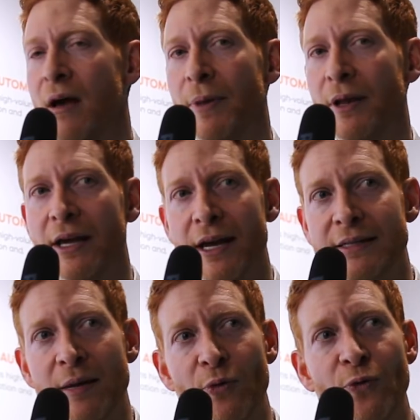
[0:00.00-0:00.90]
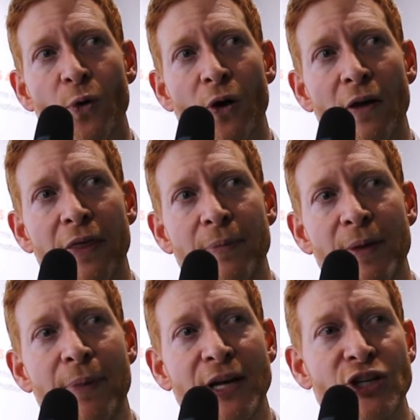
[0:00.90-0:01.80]
But like I said before, the
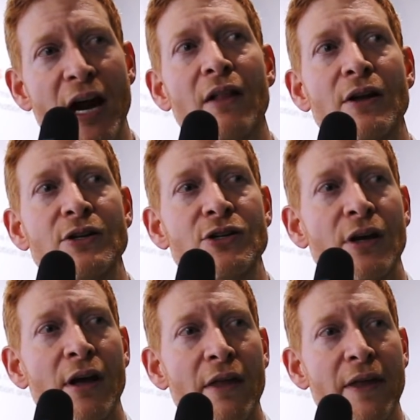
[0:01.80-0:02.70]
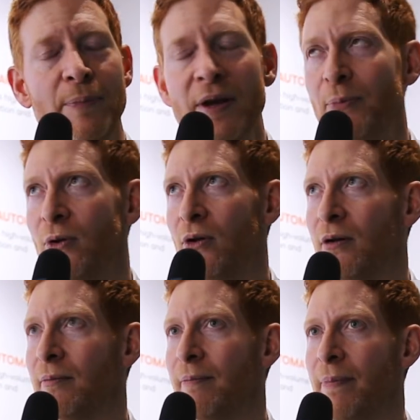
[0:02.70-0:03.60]
big challenge that people